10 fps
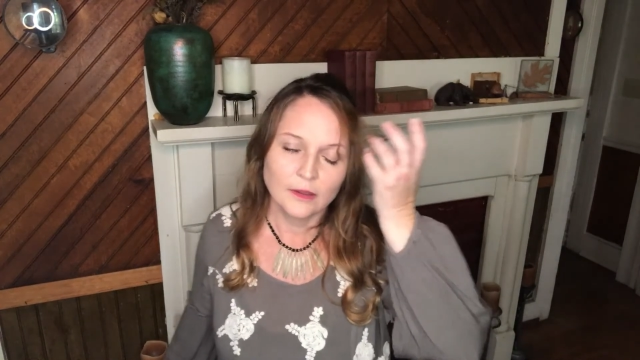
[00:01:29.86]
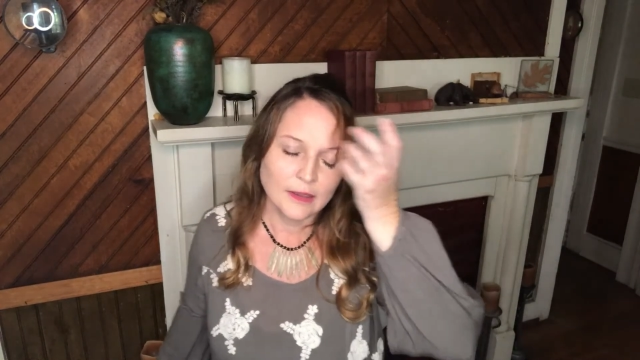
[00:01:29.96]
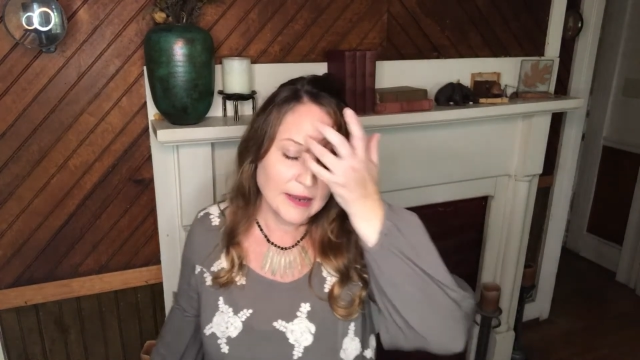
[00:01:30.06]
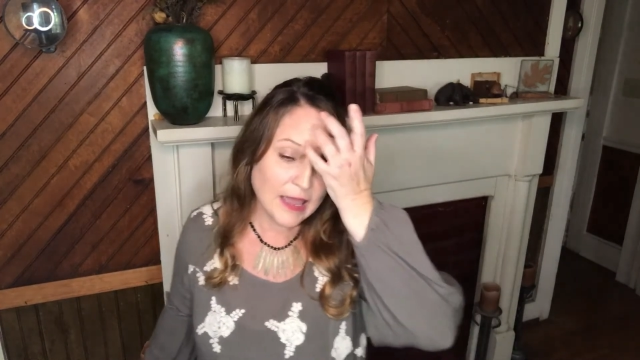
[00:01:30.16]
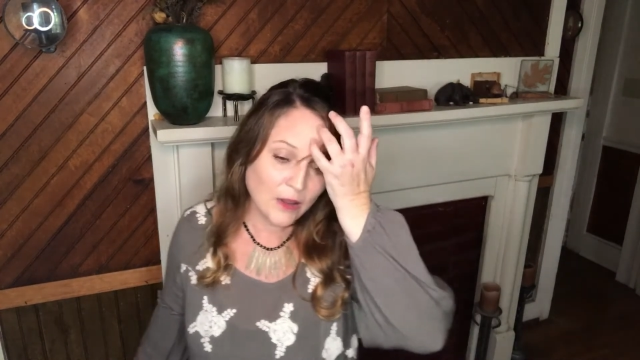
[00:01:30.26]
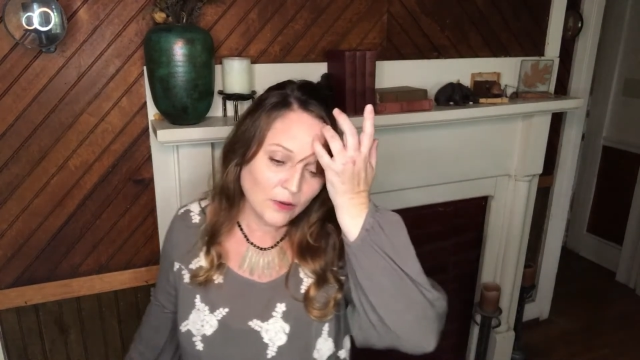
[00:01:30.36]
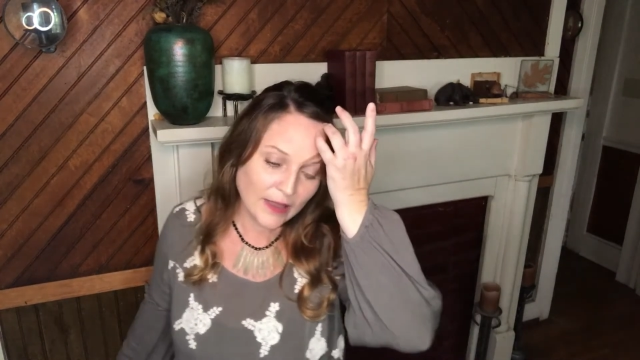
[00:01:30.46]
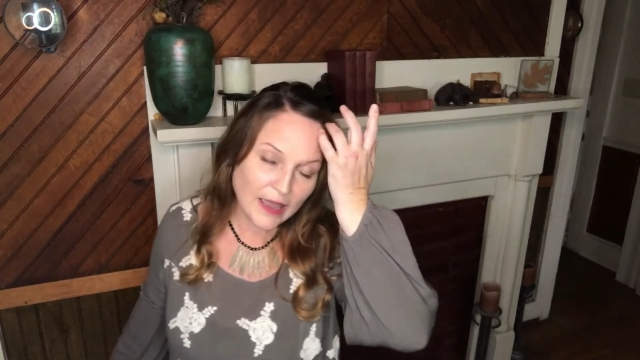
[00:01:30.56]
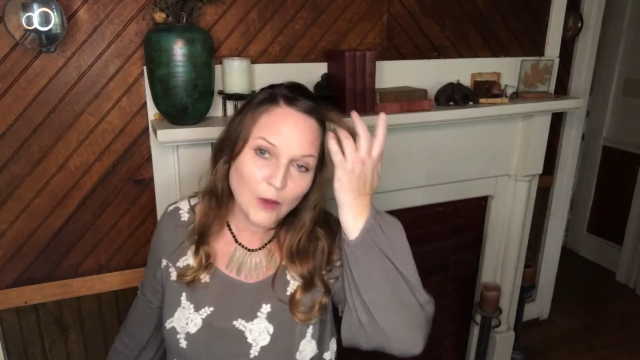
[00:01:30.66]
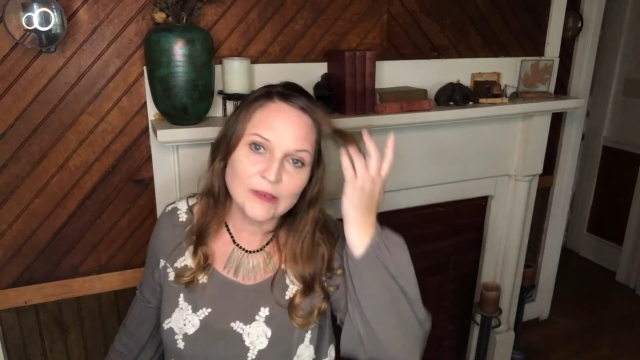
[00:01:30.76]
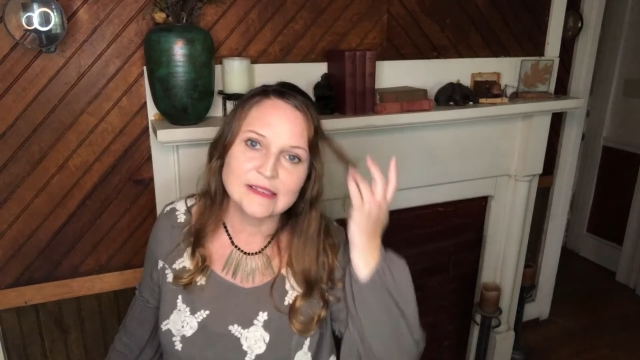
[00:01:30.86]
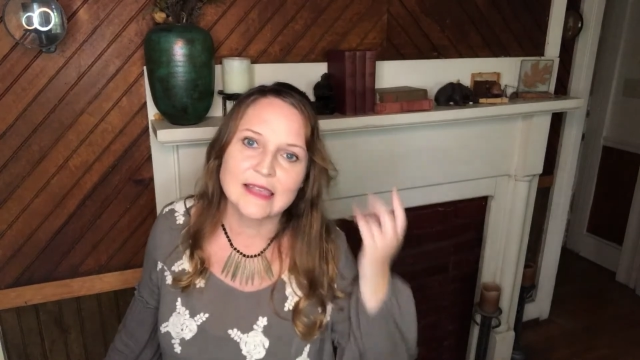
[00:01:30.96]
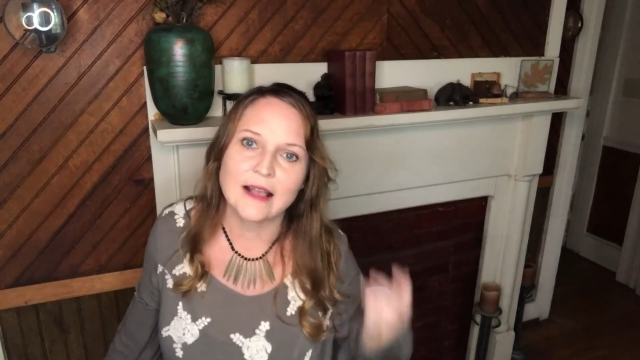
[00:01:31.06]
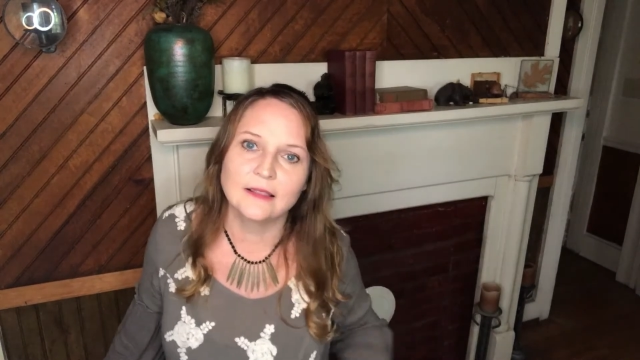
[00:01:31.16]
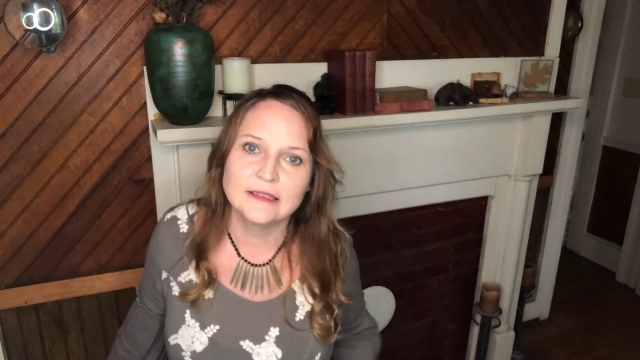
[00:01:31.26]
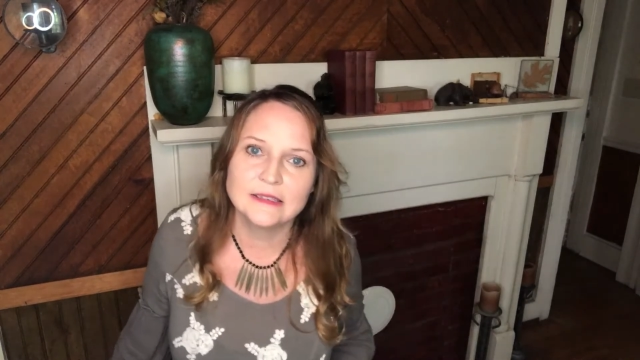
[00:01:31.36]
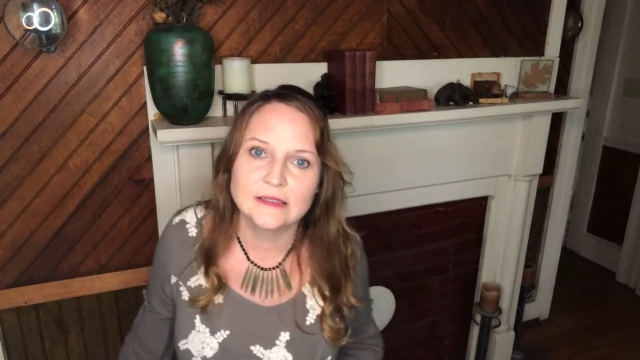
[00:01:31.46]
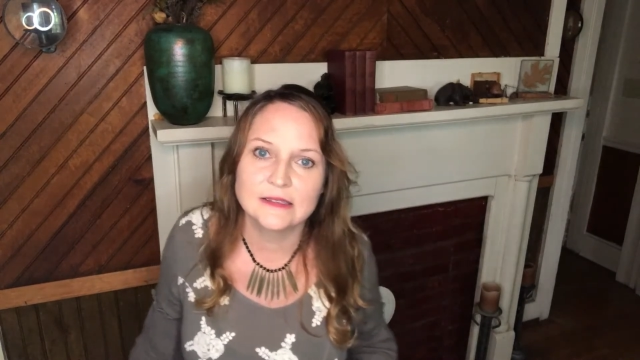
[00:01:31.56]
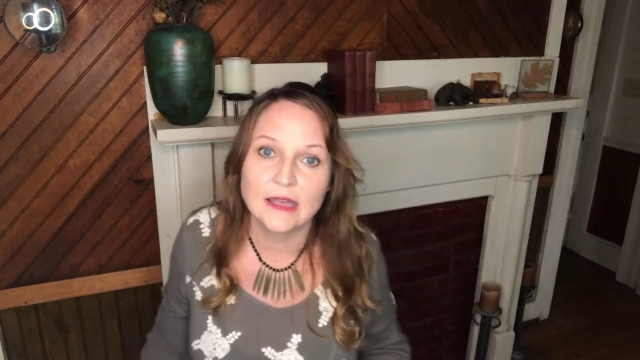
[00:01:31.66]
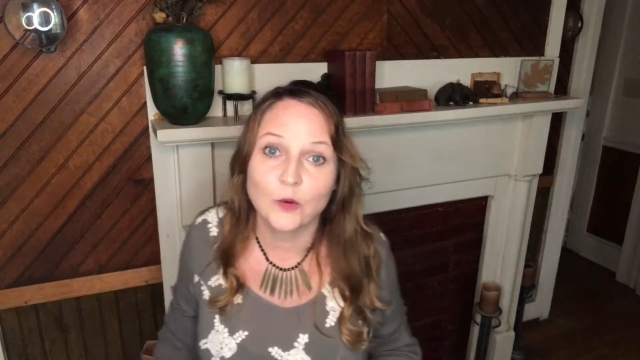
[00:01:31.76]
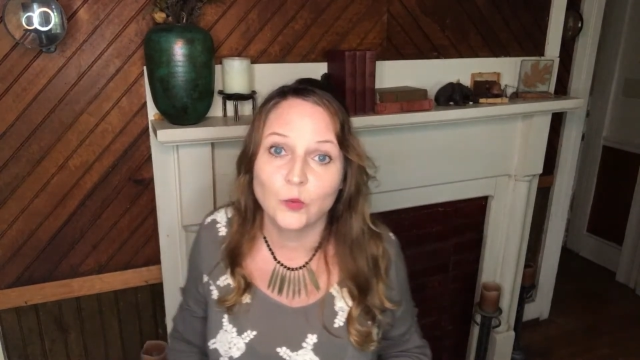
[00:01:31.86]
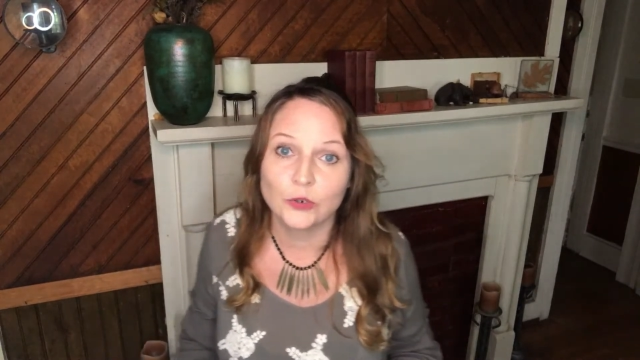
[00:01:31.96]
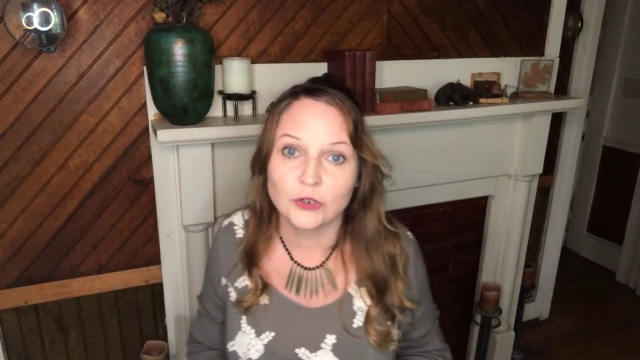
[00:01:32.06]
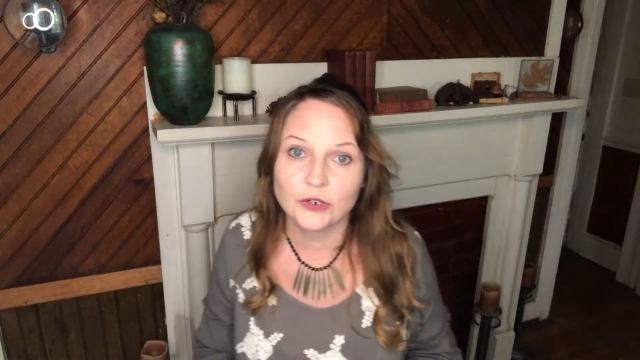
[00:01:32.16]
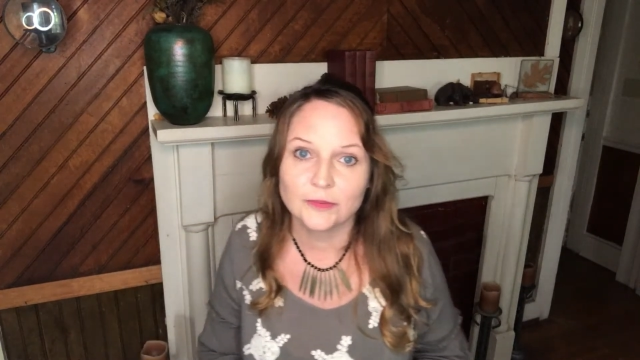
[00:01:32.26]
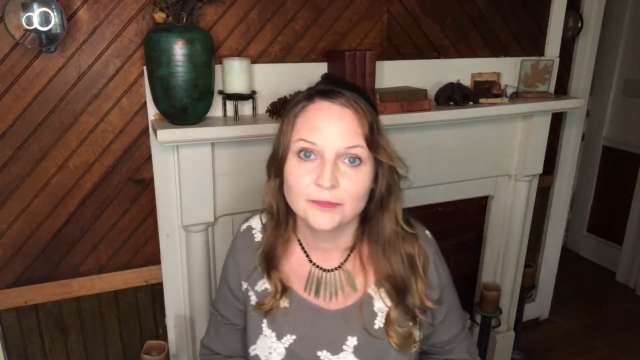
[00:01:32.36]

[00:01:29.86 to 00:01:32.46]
And how exactly does that work?